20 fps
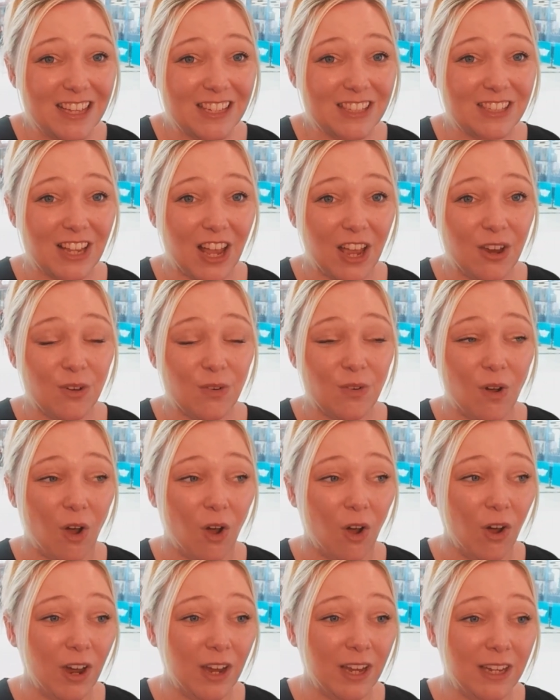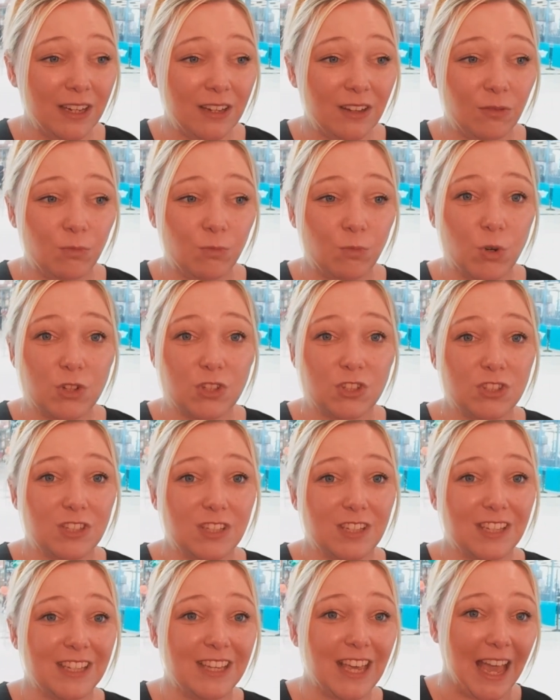So I
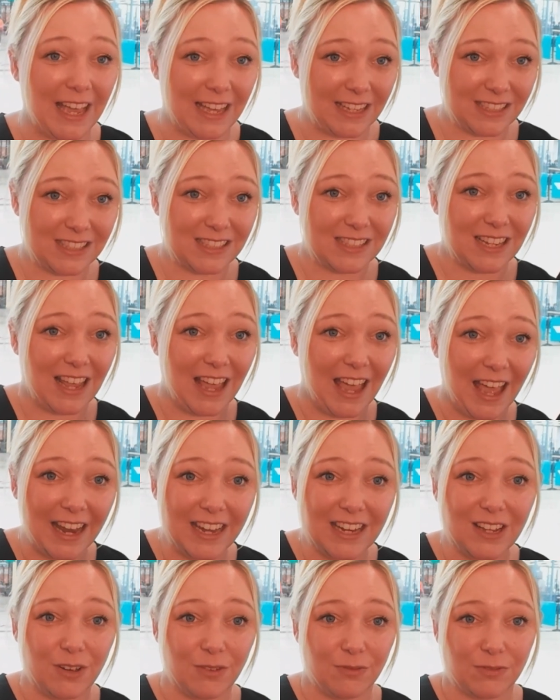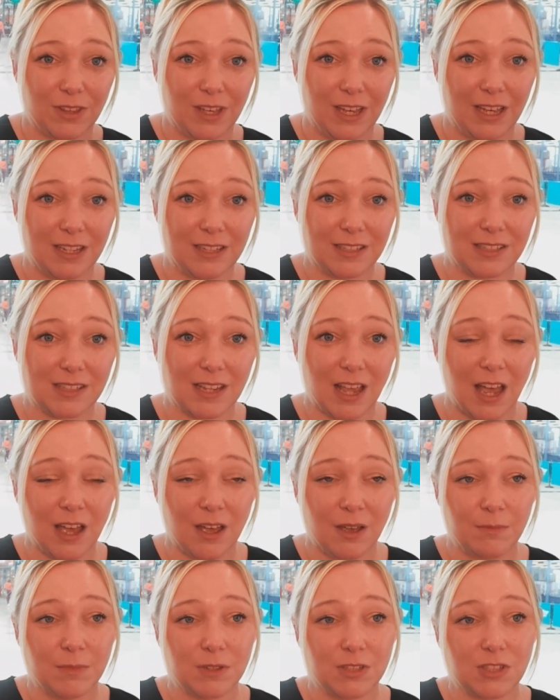wouldn't guess any of this.
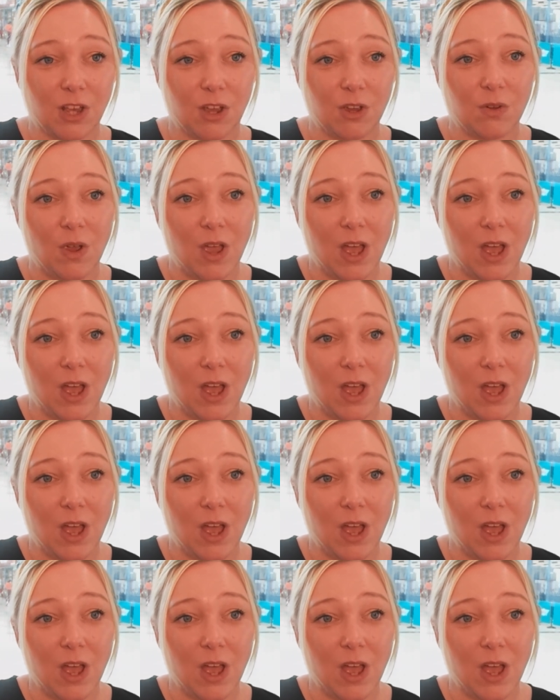So